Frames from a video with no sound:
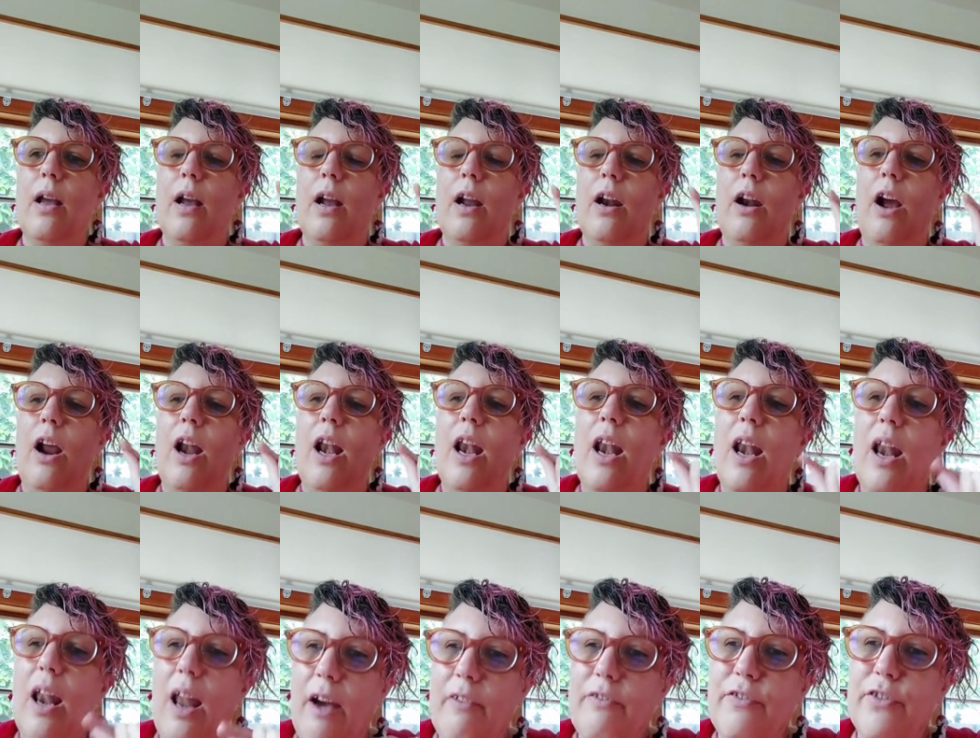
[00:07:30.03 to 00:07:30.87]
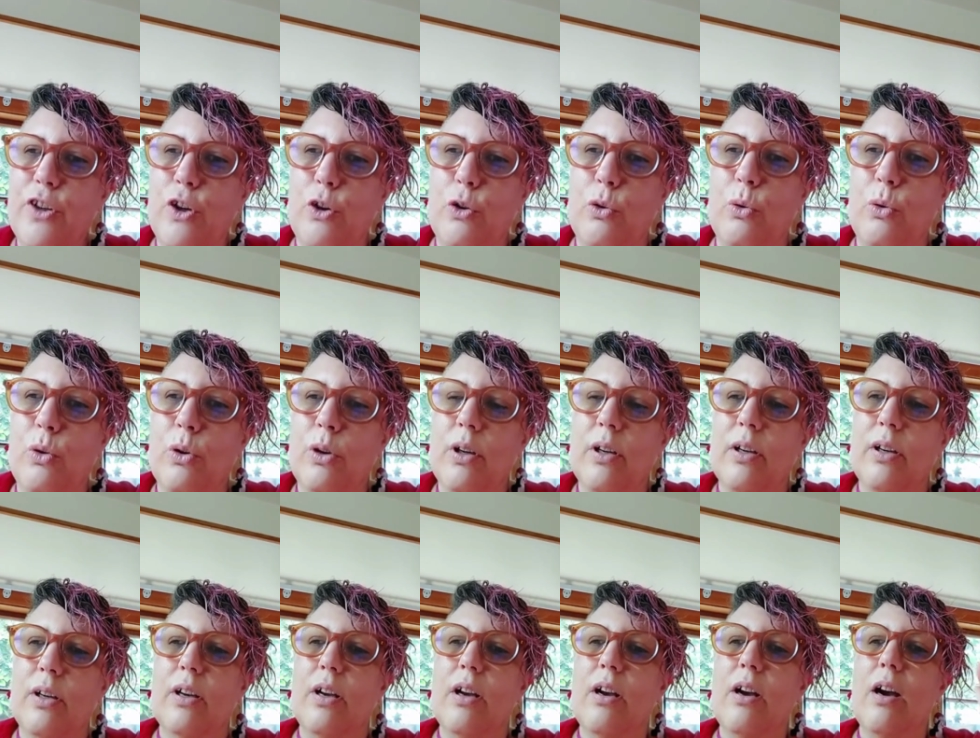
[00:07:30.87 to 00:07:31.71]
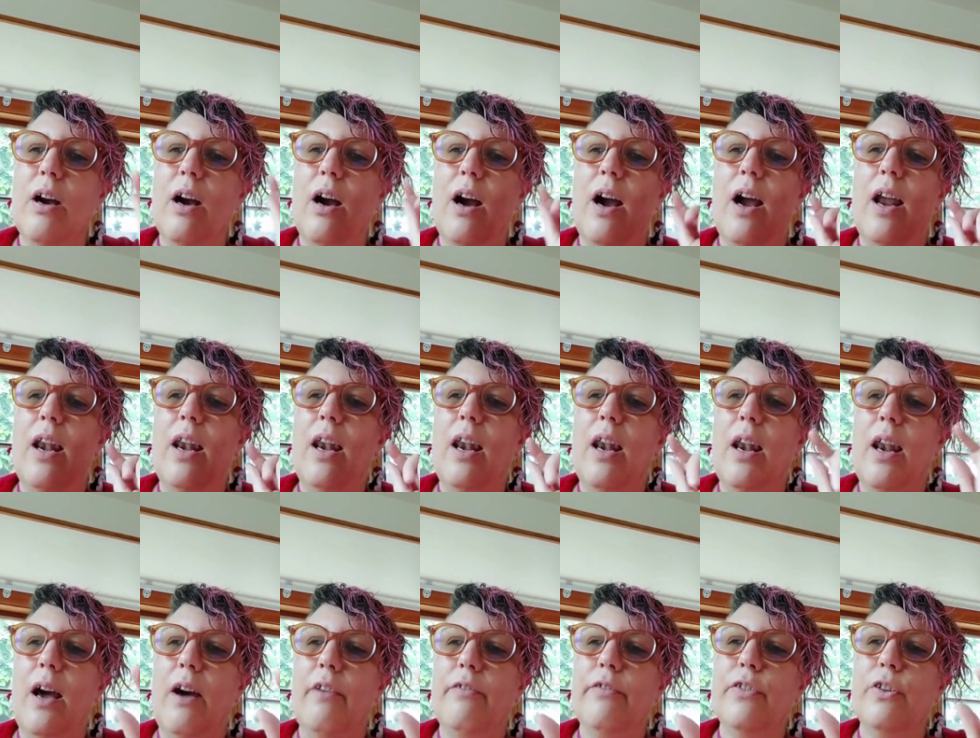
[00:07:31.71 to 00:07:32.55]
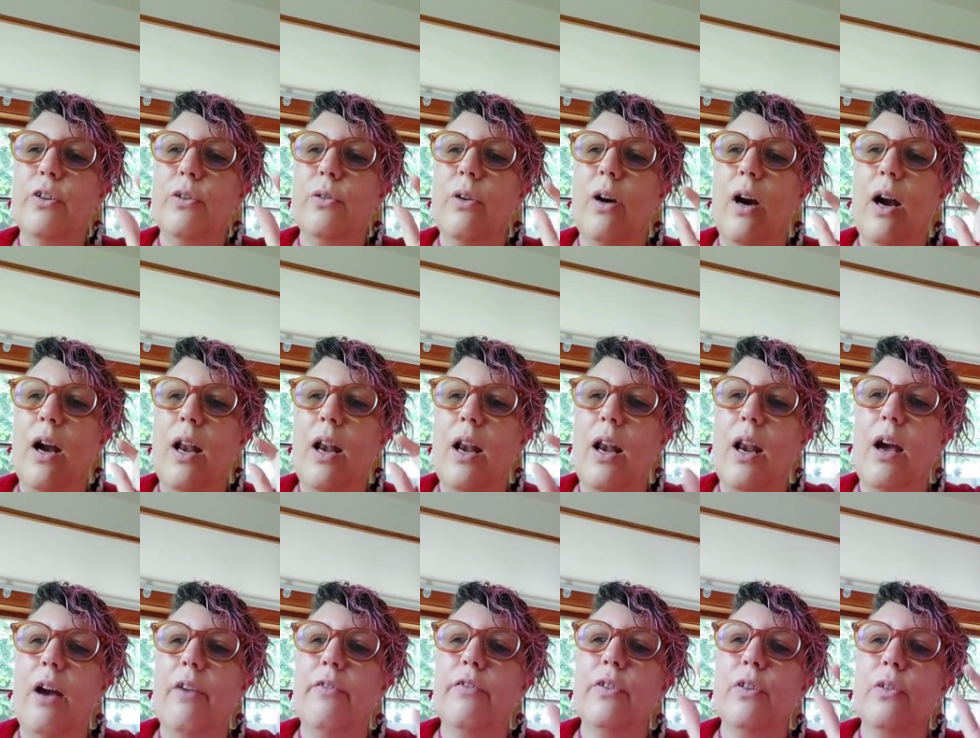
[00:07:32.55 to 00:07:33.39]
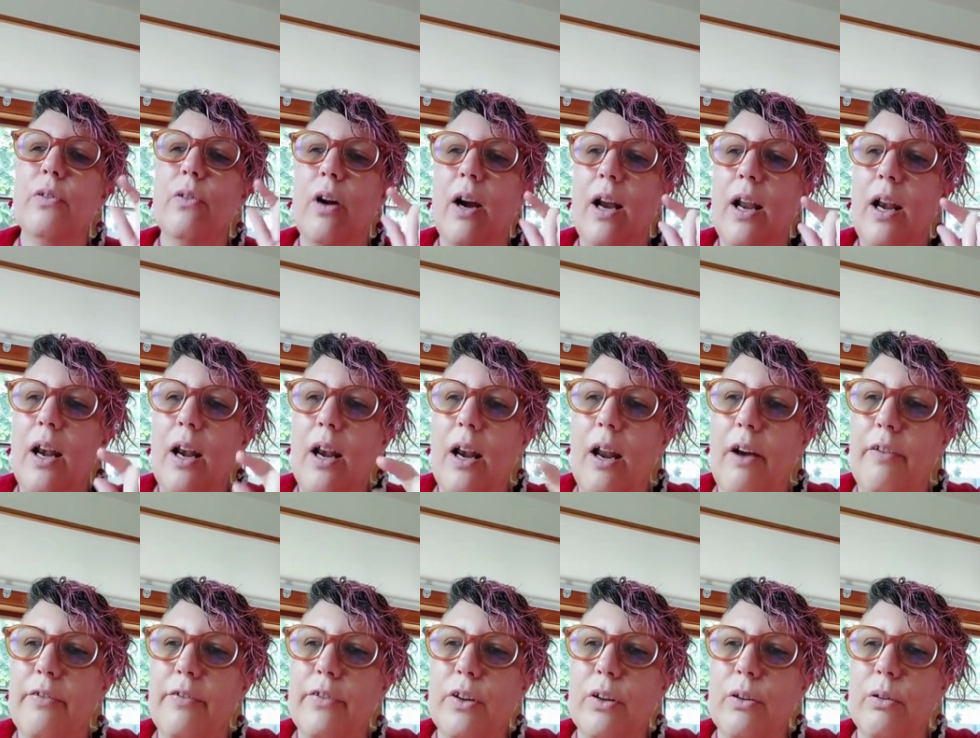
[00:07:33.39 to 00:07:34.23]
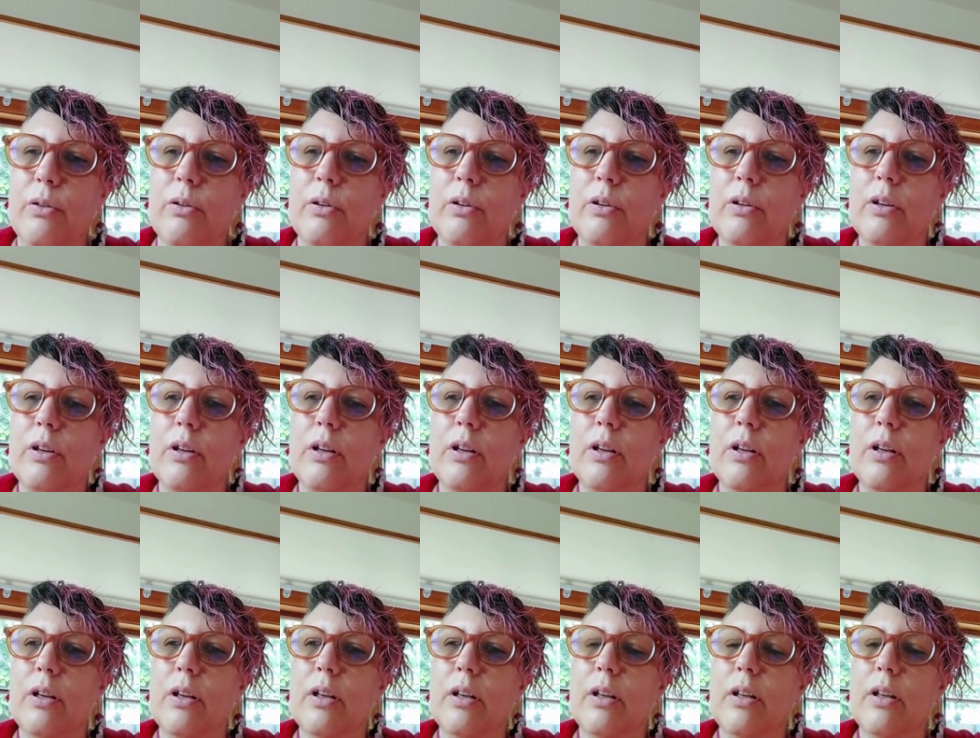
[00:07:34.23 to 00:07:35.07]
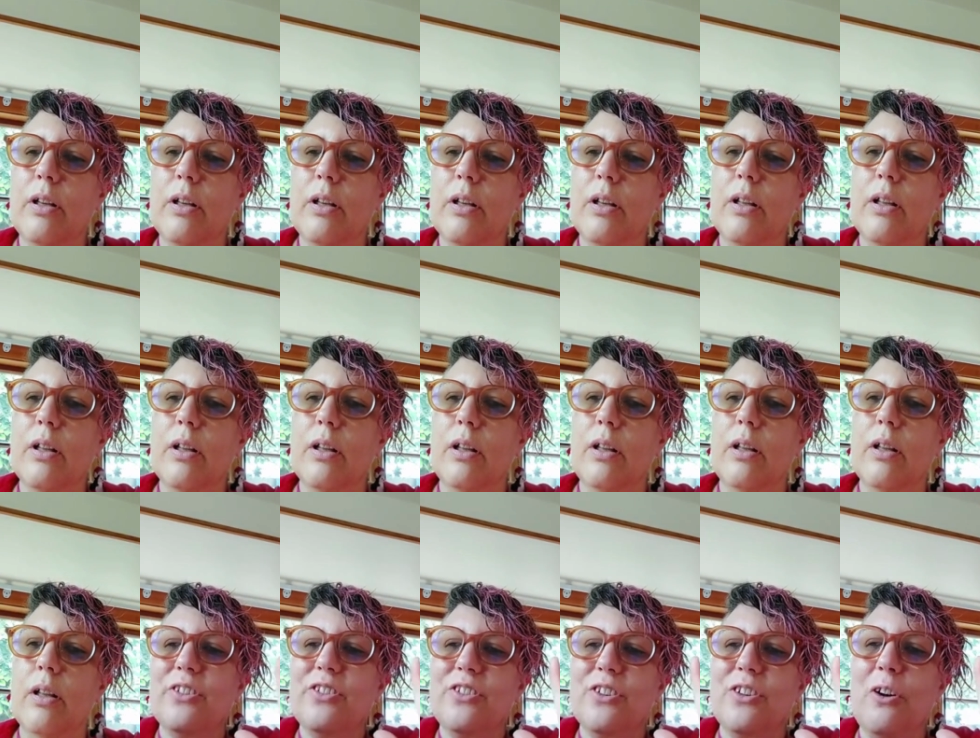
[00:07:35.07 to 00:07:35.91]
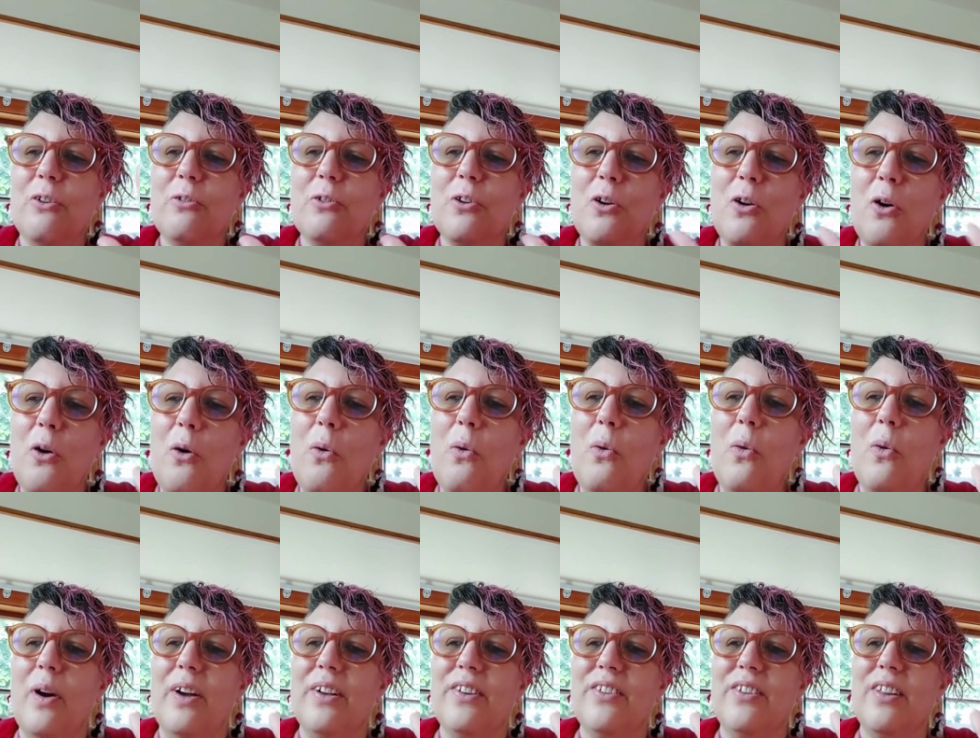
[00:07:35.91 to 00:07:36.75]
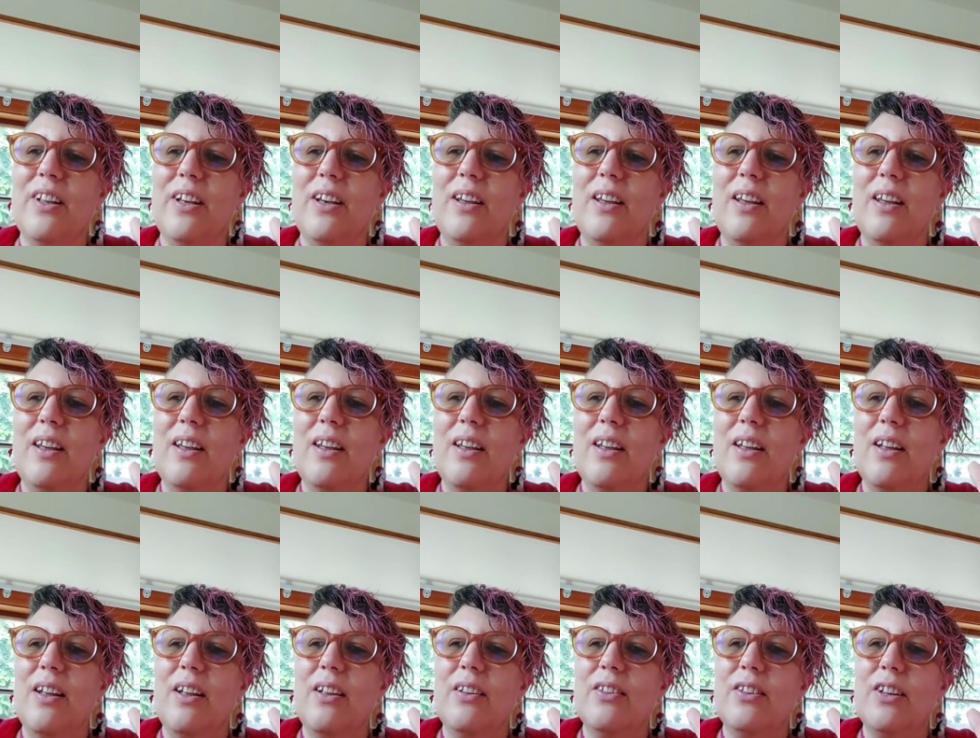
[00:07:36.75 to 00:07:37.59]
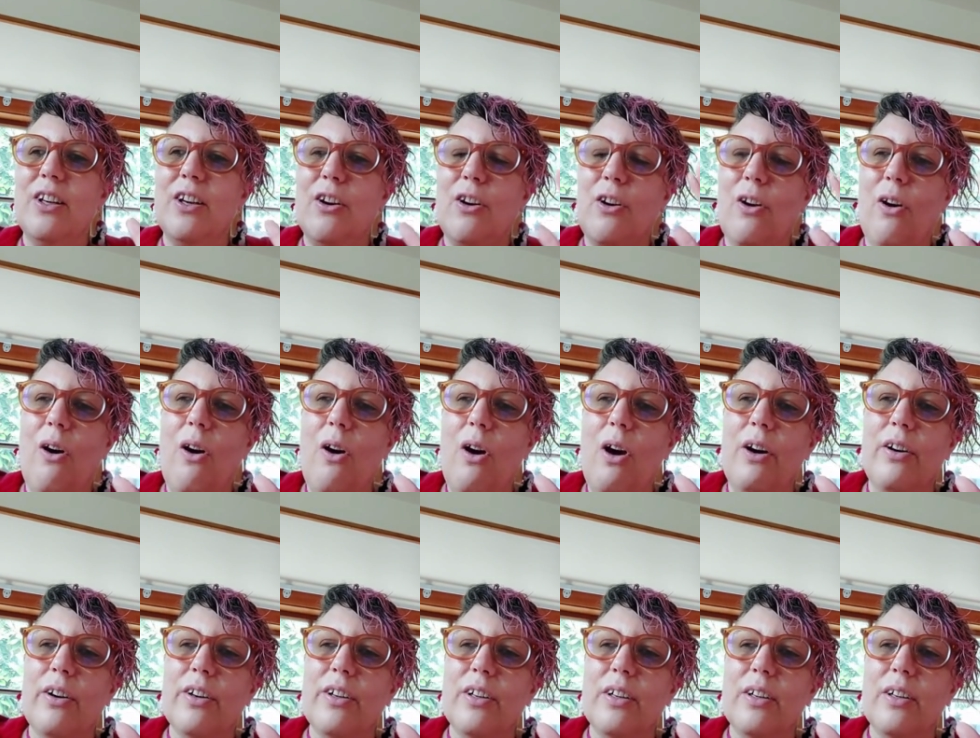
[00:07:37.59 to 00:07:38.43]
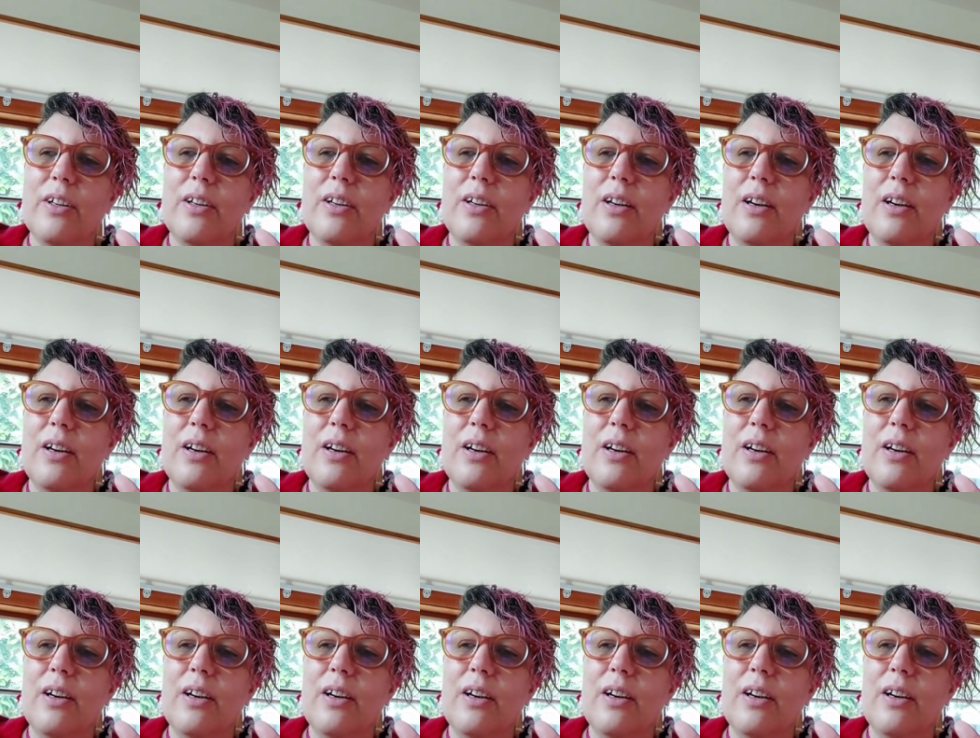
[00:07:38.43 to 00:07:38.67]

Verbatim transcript: and I love you. I love you, I love you, I love you so cool is that the God,